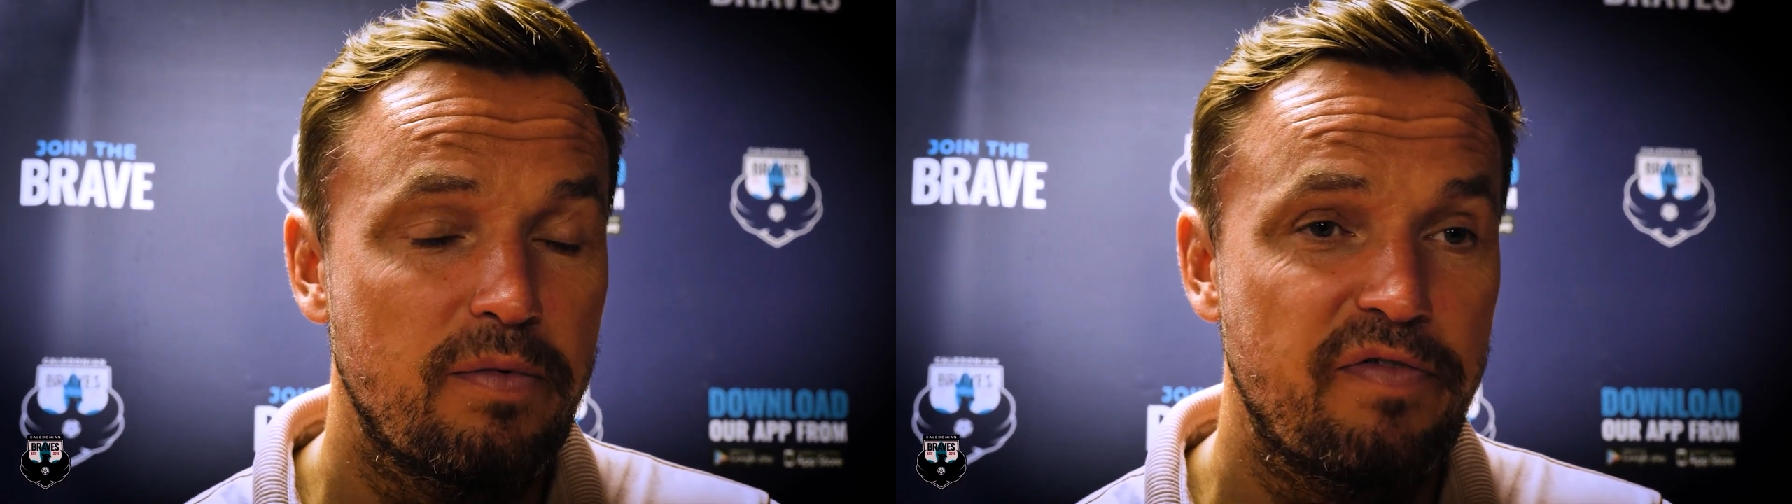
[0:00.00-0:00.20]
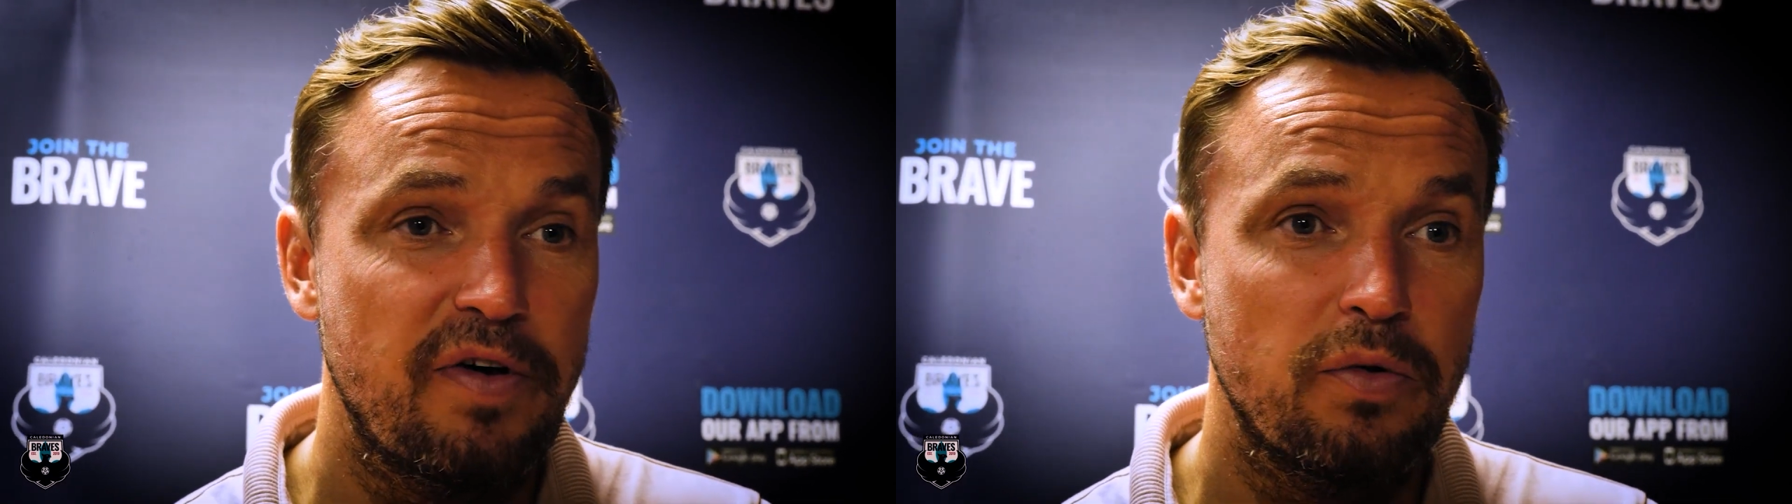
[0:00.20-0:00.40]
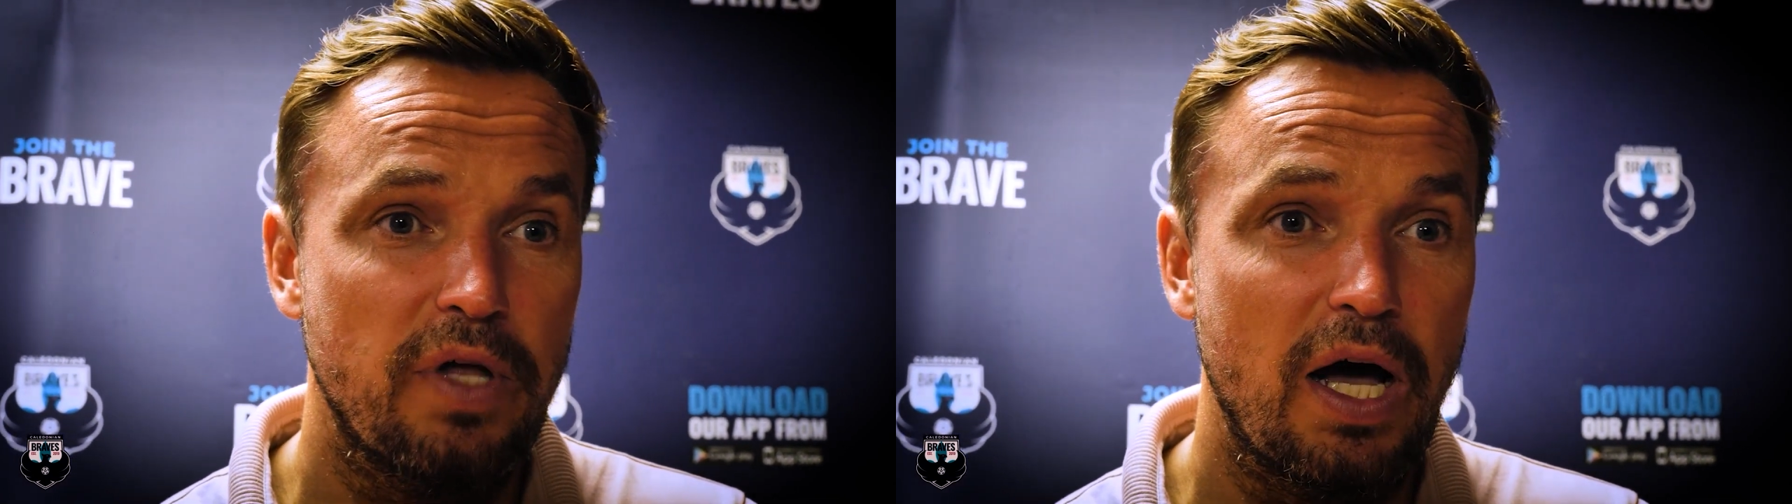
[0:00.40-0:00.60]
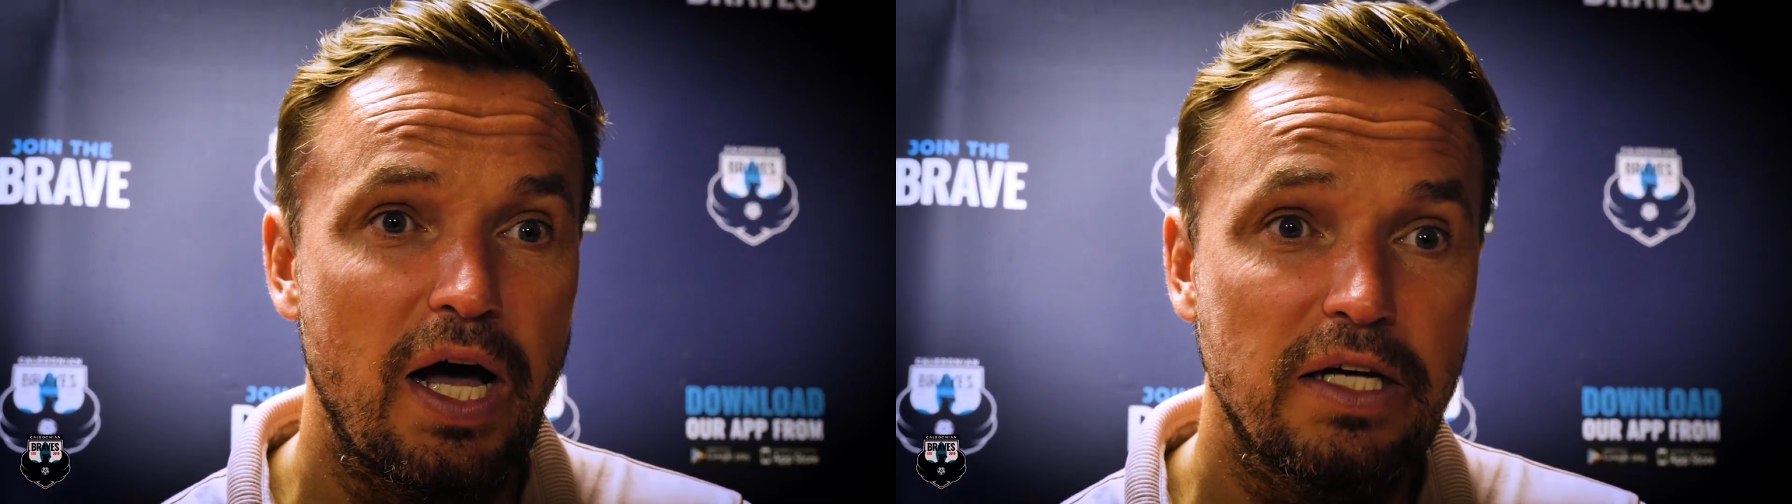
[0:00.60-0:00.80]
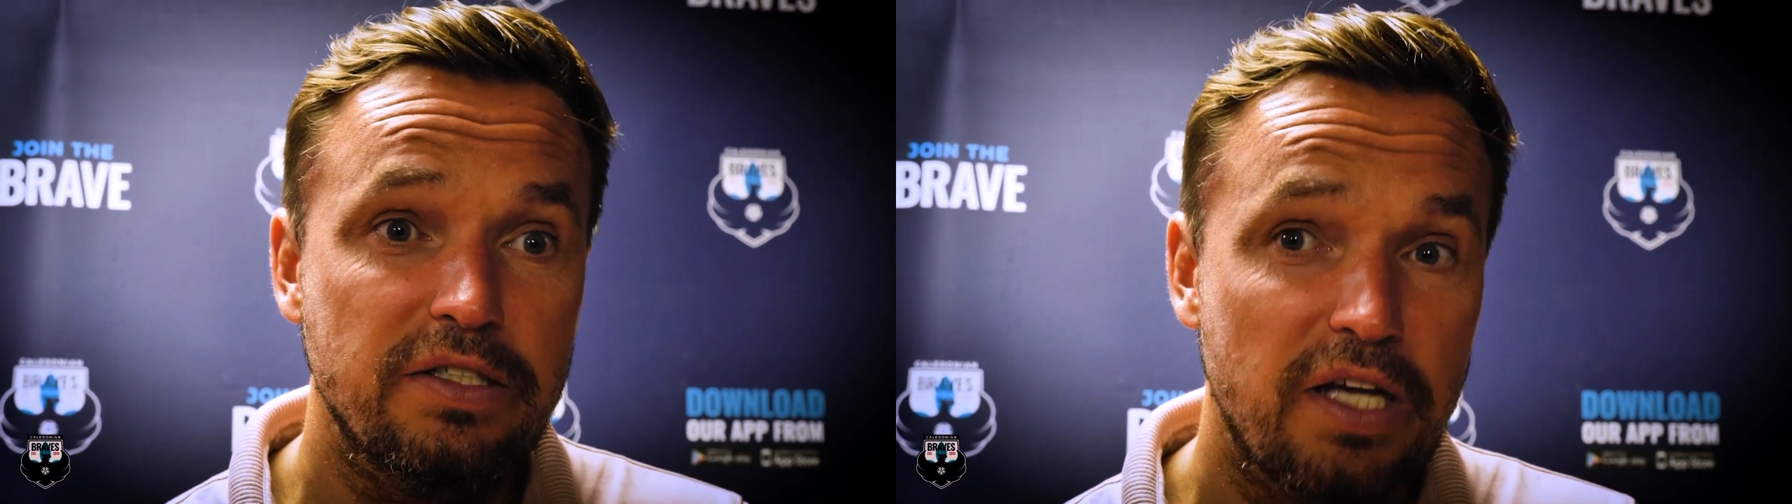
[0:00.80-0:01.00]
I felt the
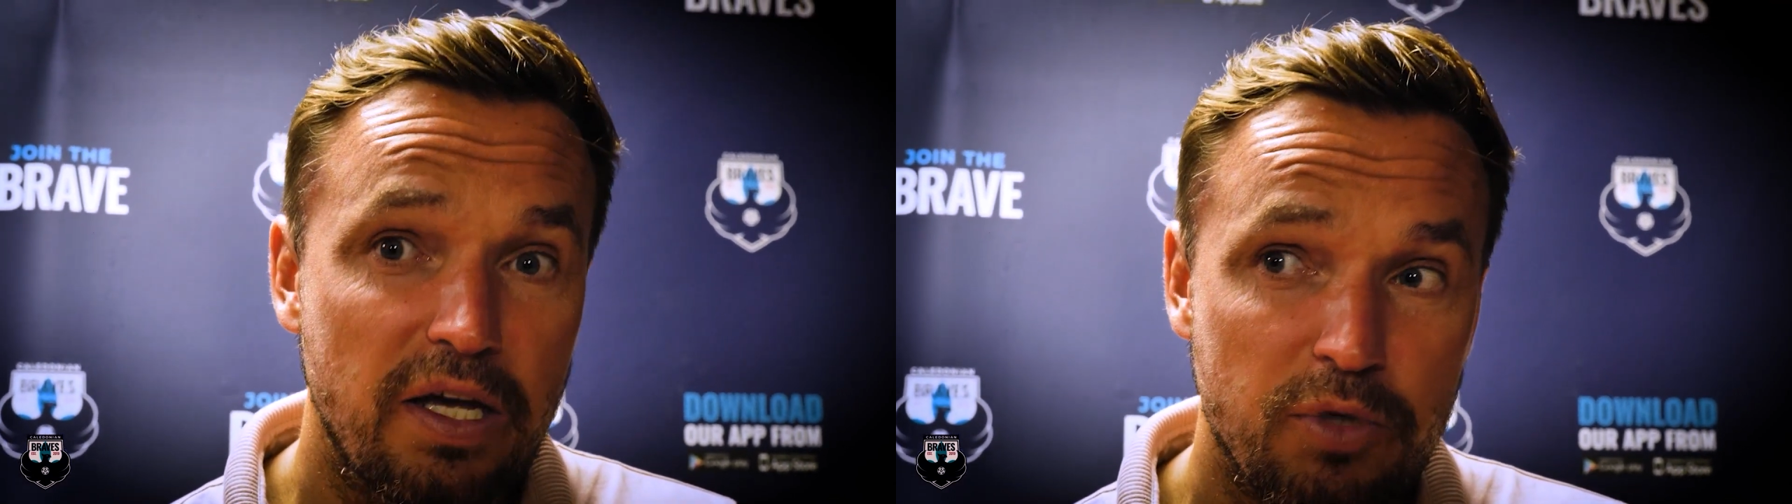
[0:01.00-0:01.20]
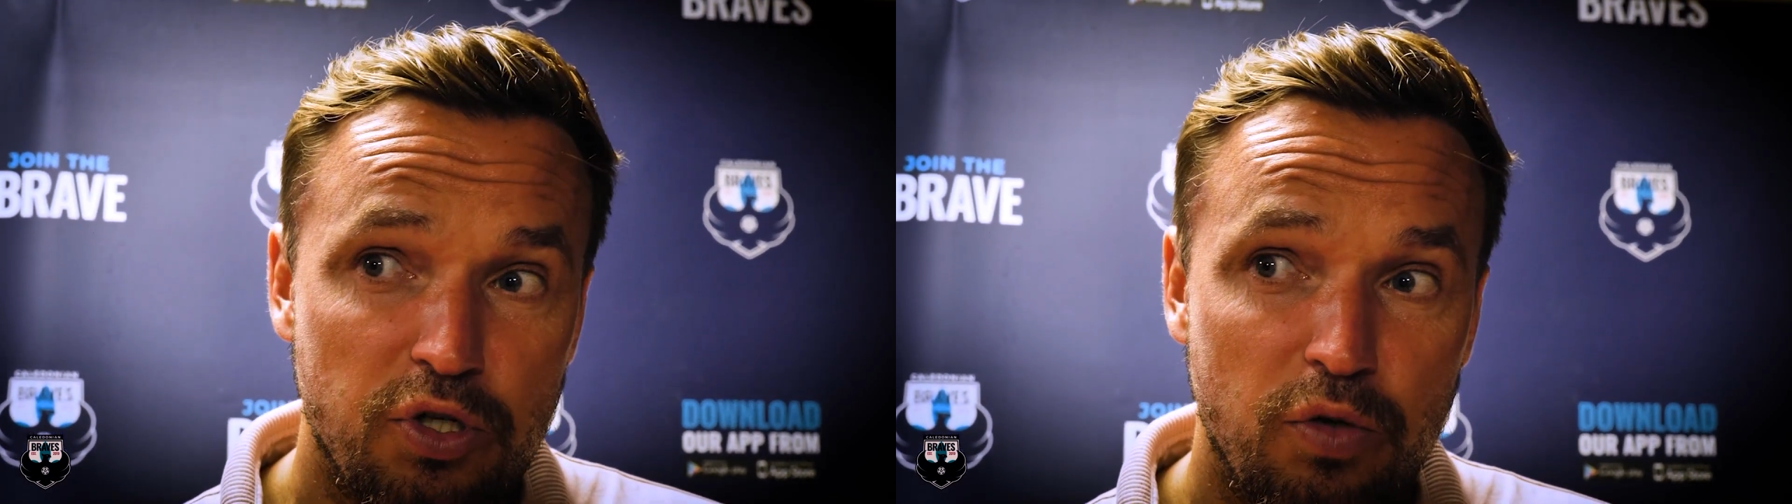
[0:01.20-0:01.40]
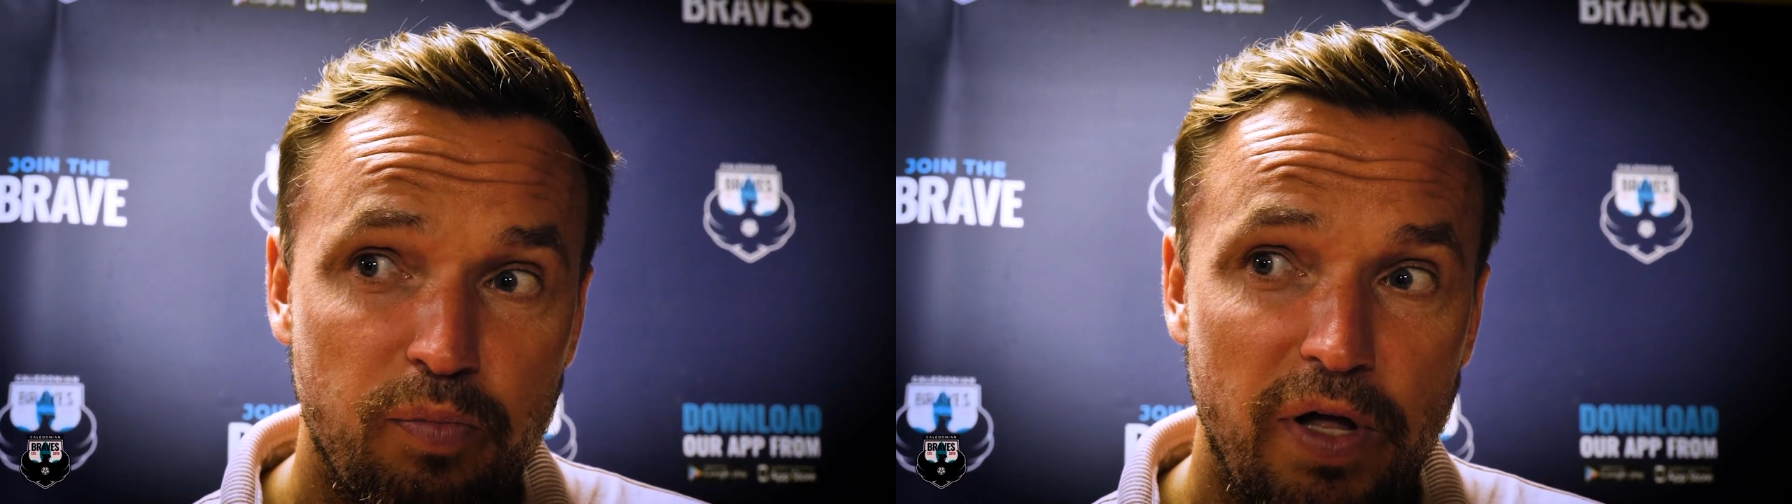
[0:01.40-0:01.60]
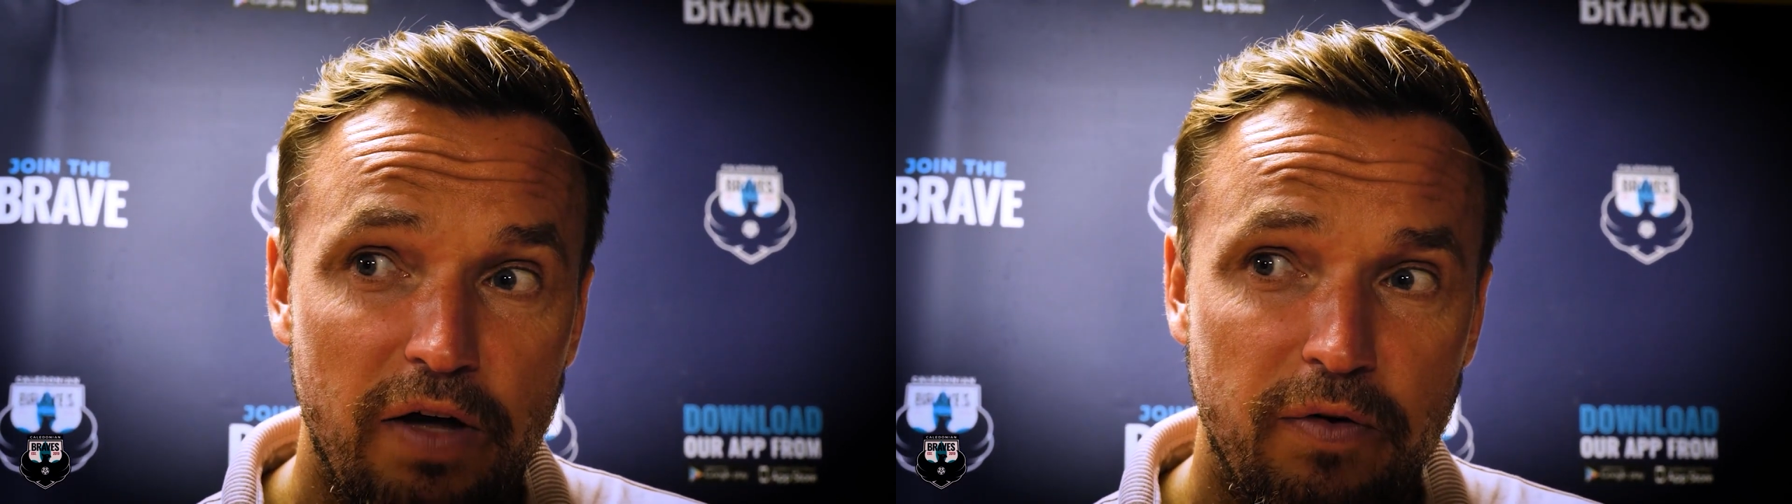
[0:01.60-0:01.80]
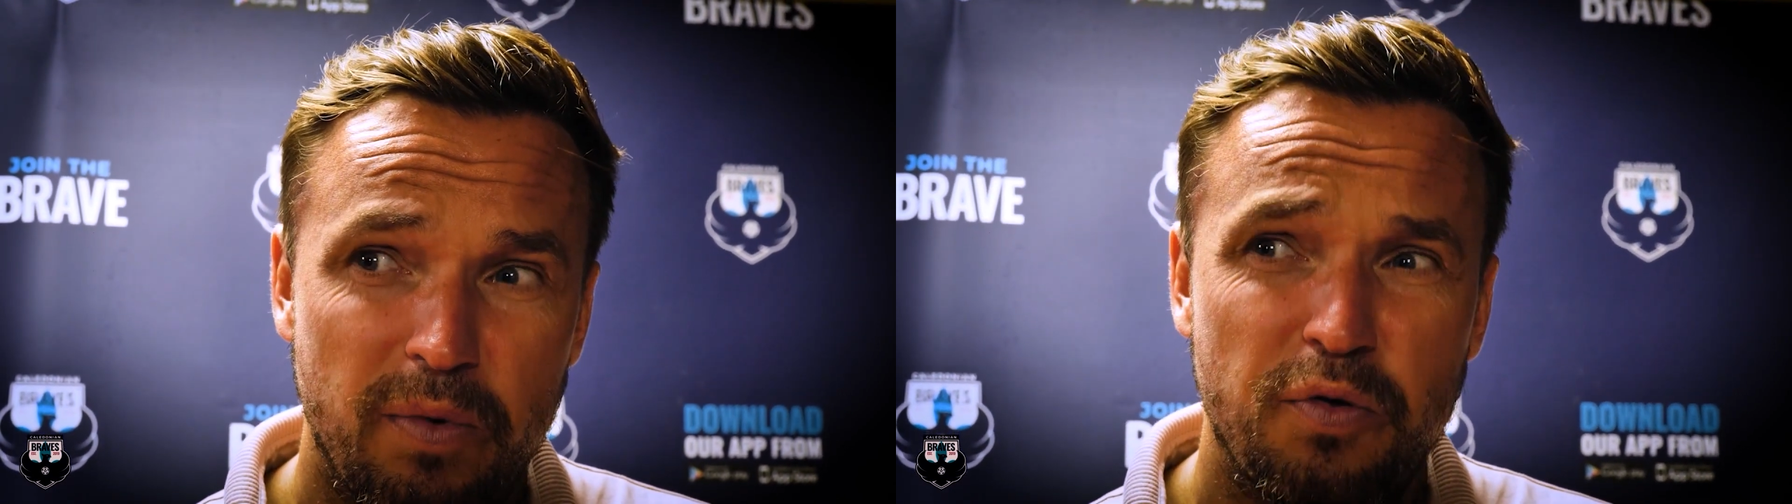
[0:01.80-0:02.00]
Hearts game was a good platform.